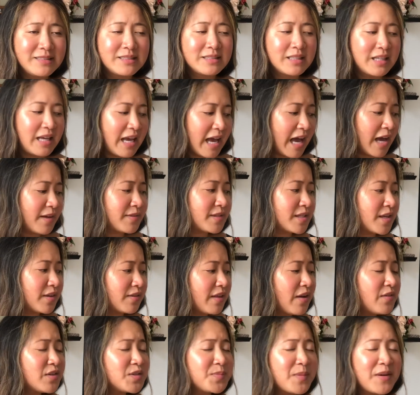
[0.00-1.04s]
Yeah, so
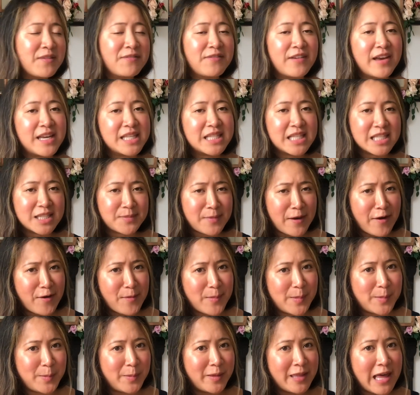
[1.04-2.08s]
that was my first
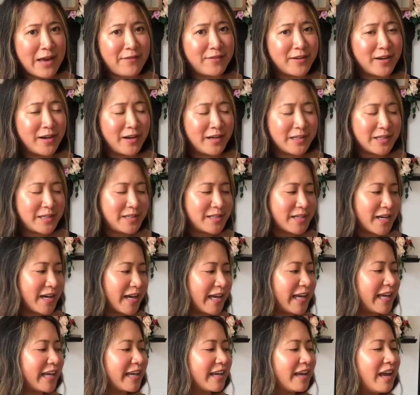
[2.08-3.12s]
experiment with avocado
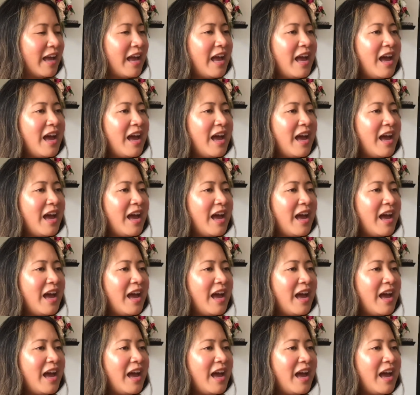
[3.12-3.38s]
dyeing.